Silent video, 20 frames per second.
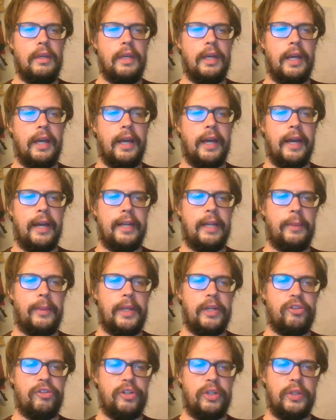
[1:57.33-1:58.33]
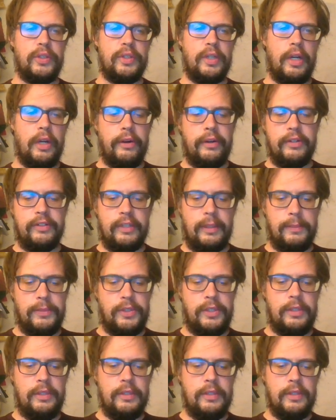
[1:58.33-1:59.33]
And then we introduce our
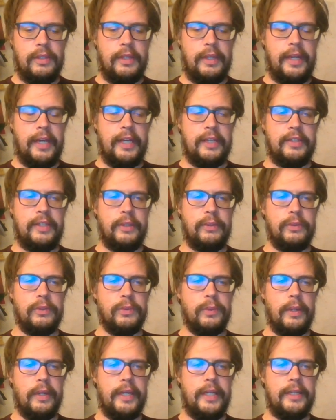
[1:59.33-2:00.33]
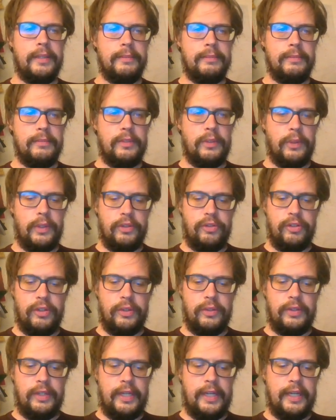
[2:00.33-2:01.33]
assumption that x equals y. So we
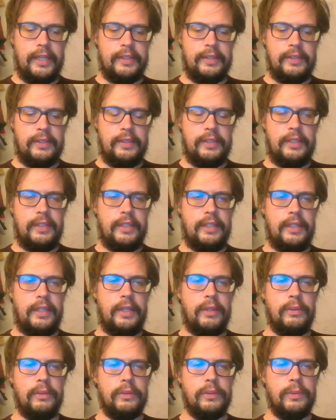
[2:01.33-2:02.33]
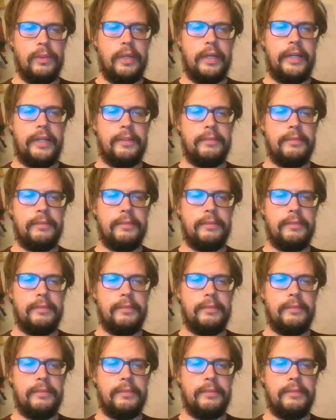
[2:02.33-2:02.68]
introduce x equals y.